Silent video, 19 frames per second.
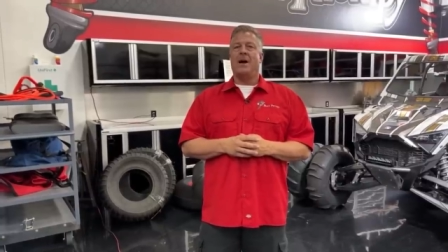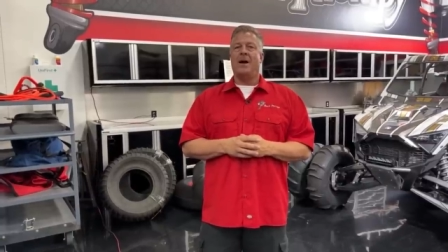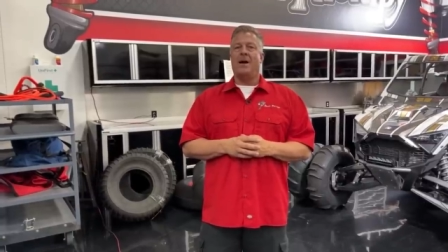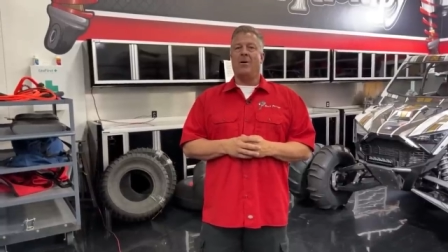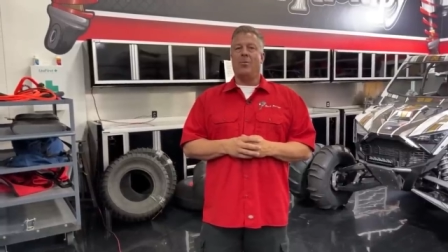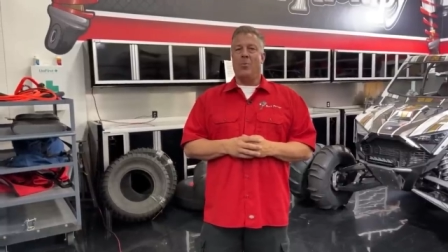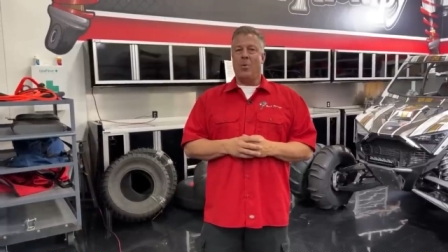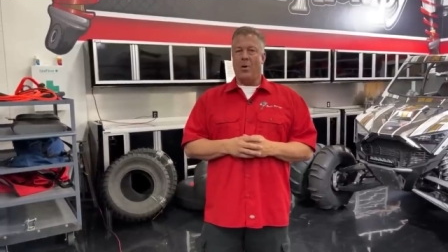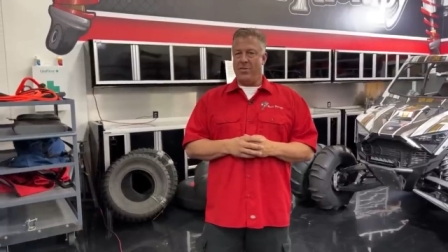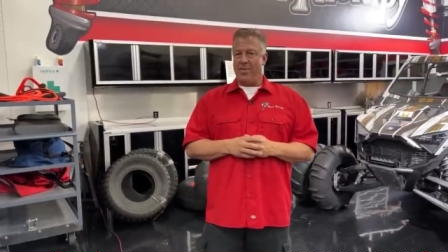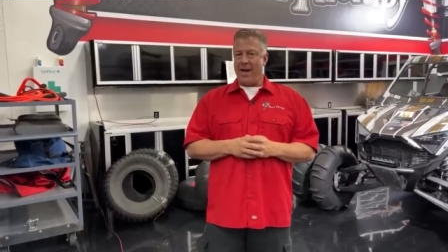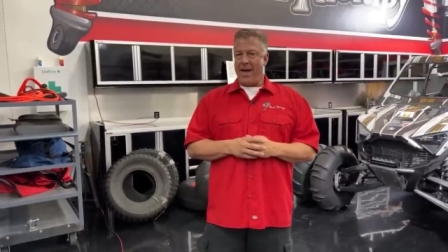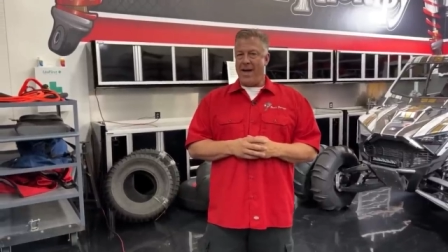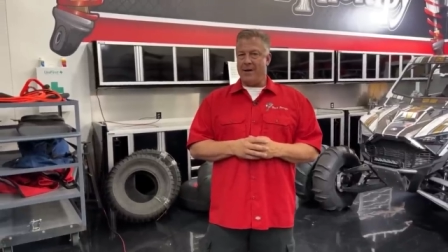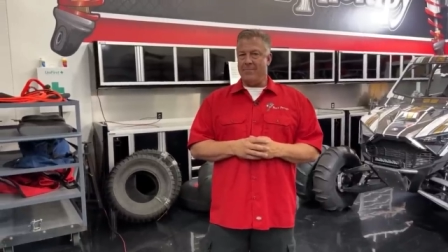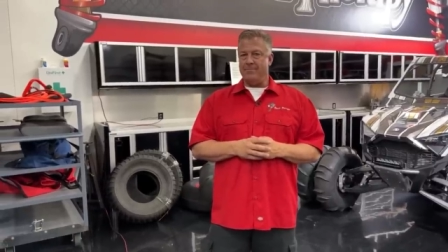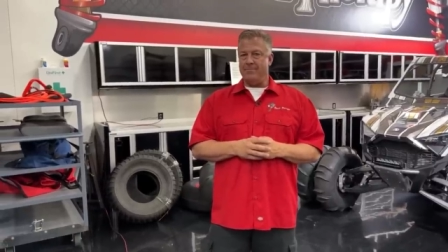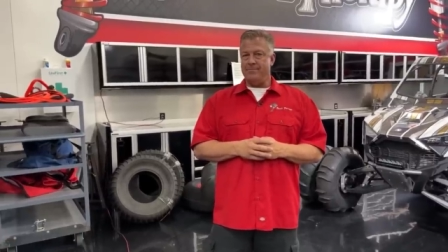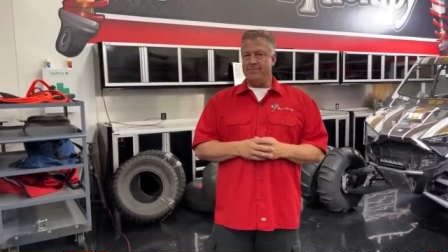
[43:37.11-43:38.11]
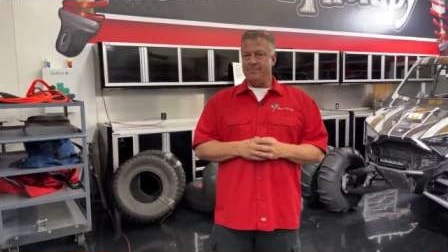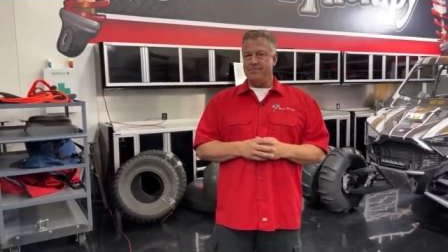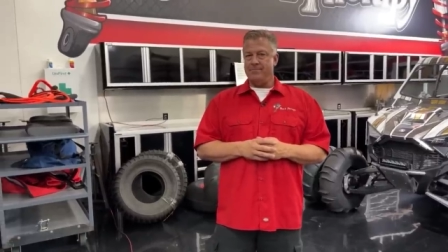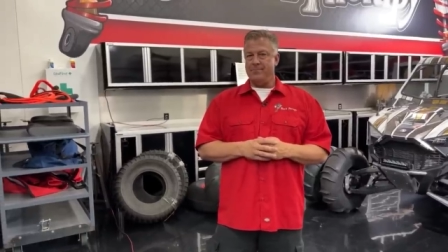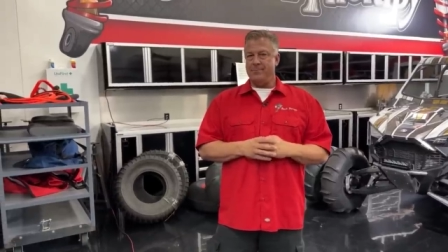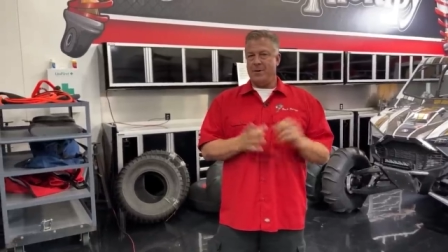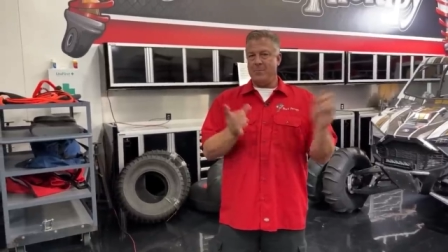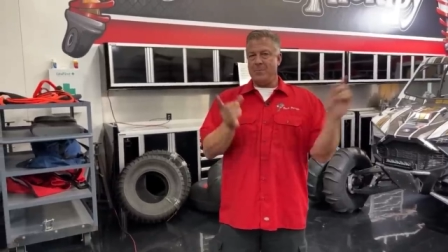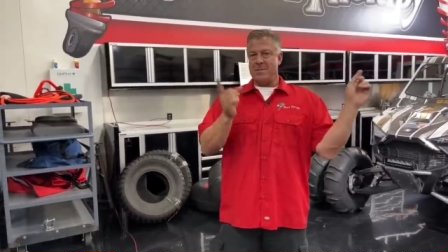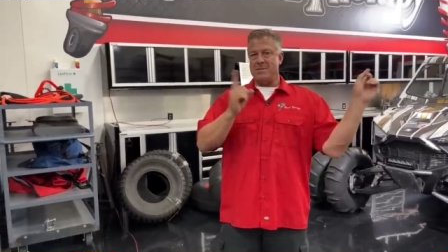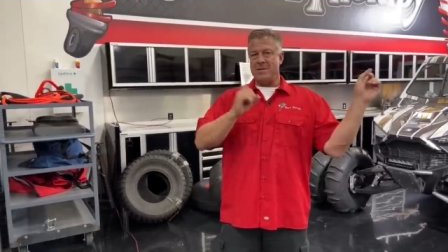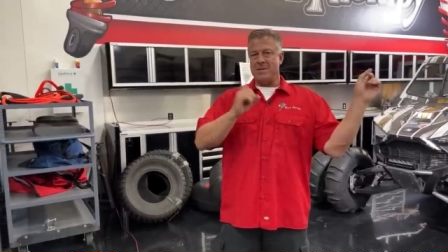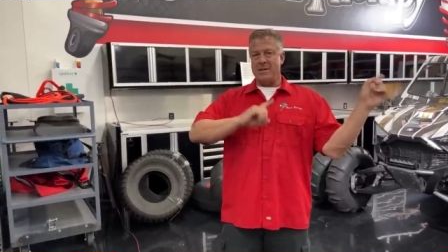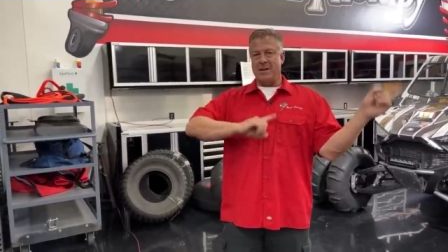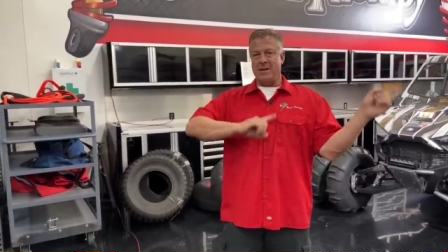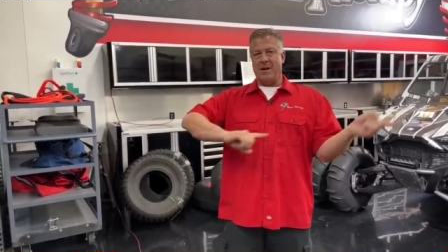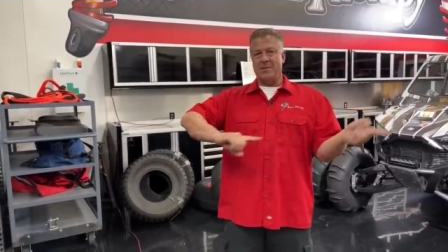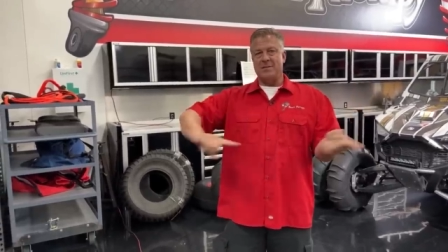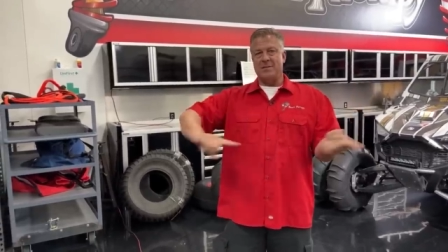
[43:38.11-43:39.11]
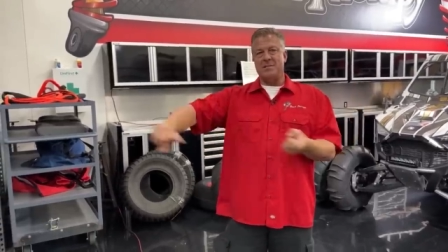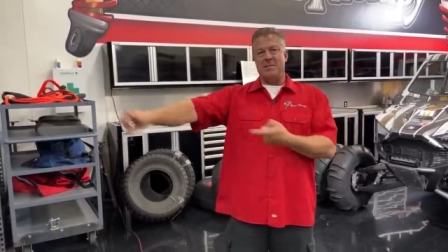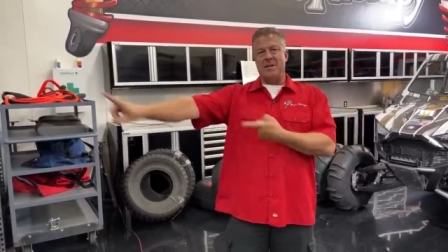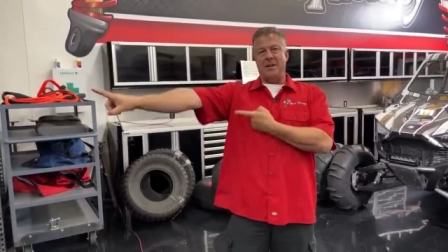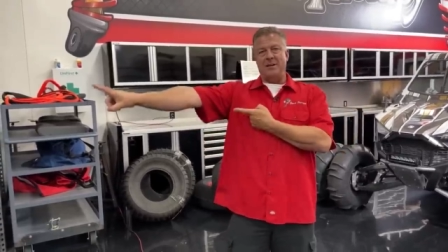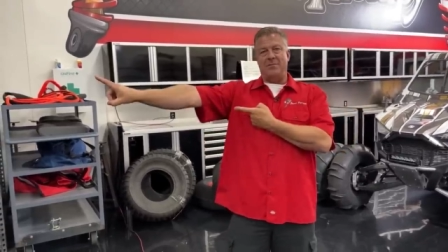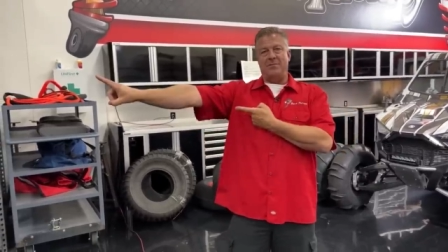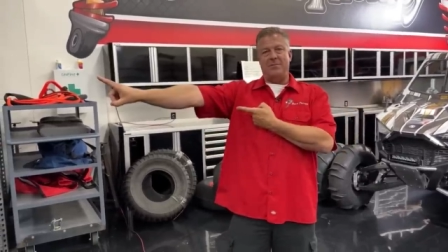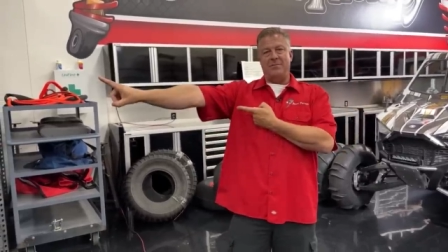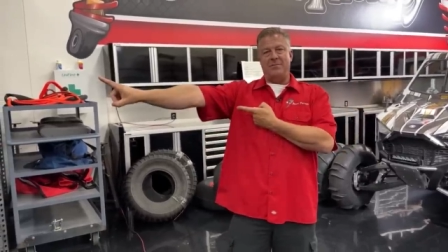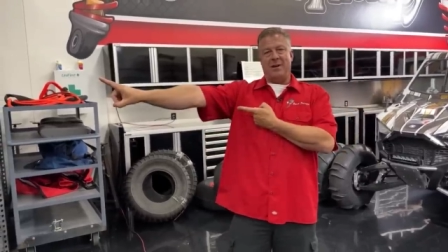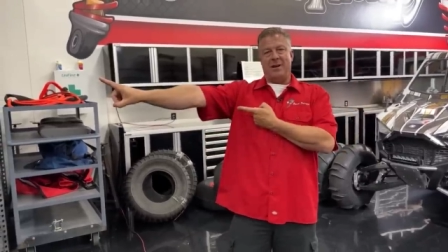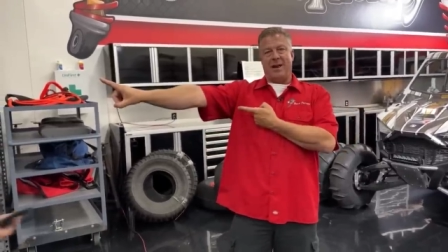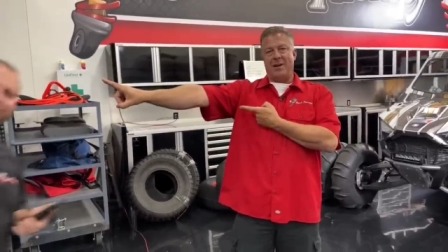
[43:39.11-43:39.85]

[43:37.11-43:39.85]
All right, with that, I'm going to send it off to Steve and